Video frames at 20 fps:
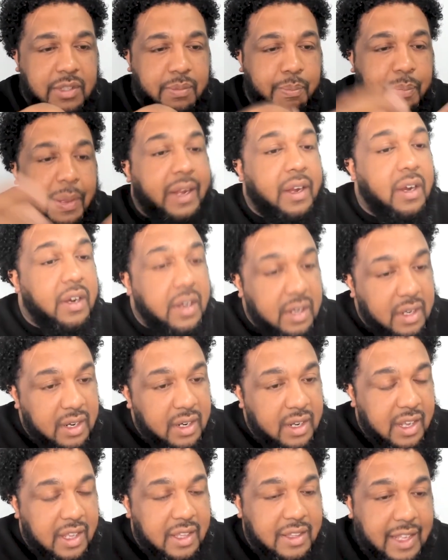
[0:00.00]
bigger
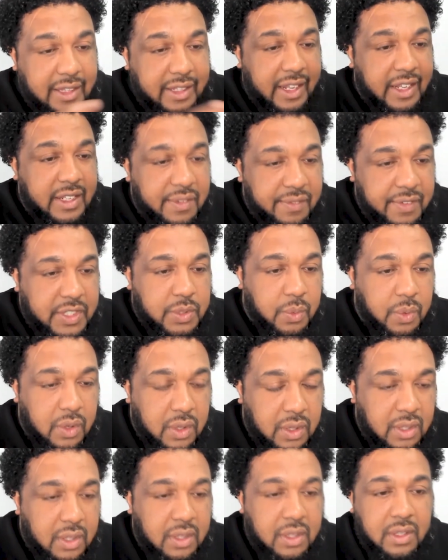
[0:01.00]
than the
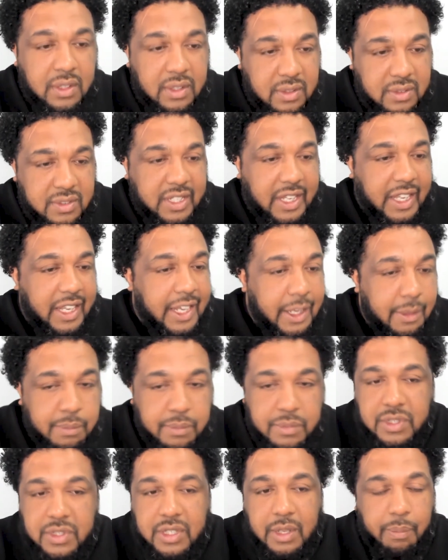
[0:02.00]
individual
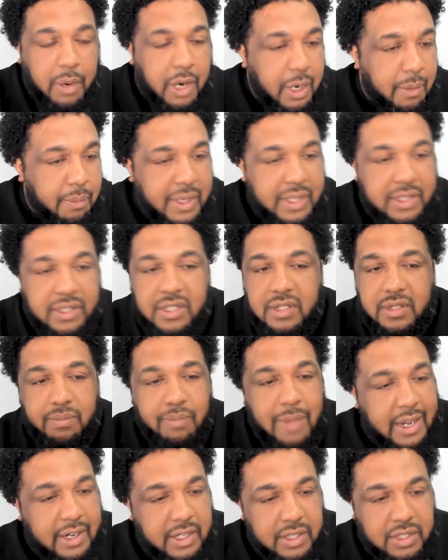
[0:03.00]
teams, departments,
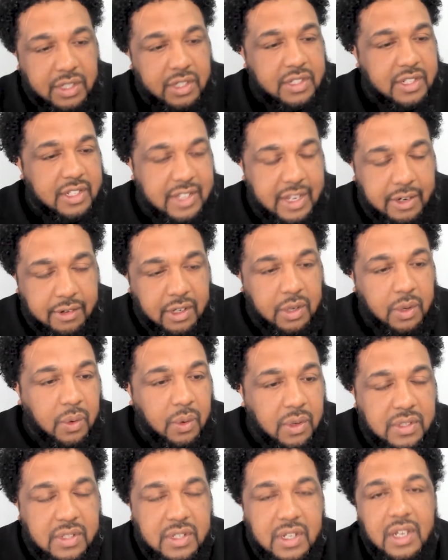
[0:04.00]
managers, etc.
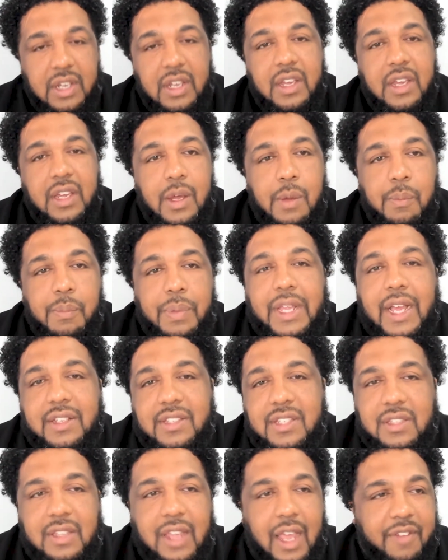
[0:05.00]
goals. But
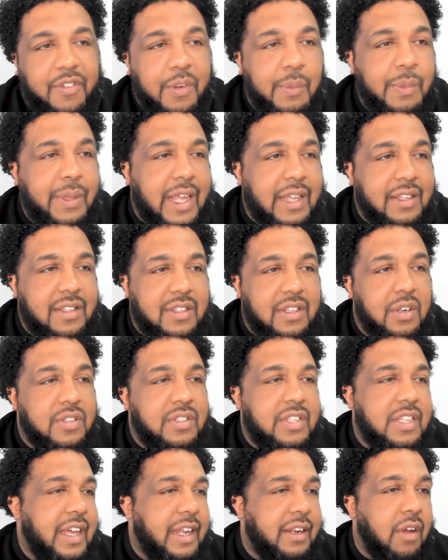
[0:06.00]
that for me, that you don't
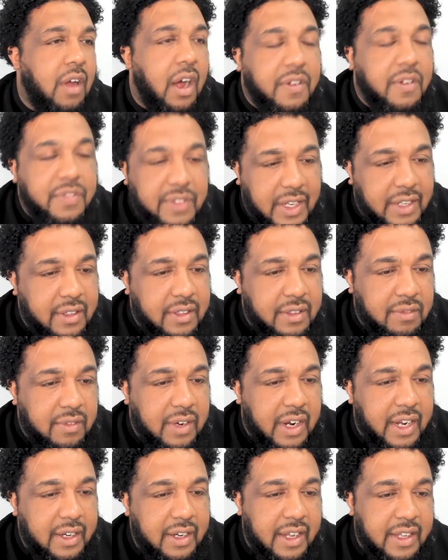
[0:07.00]
see that often,
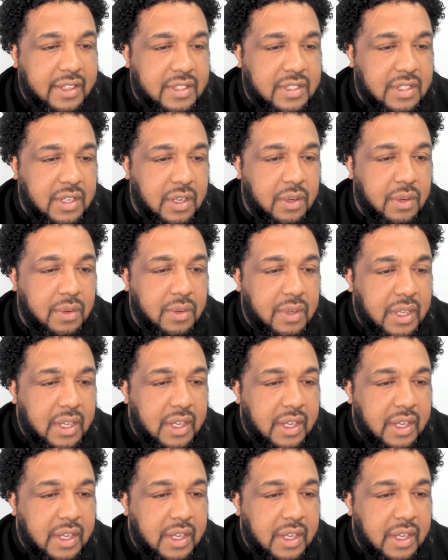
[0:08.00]
right? And so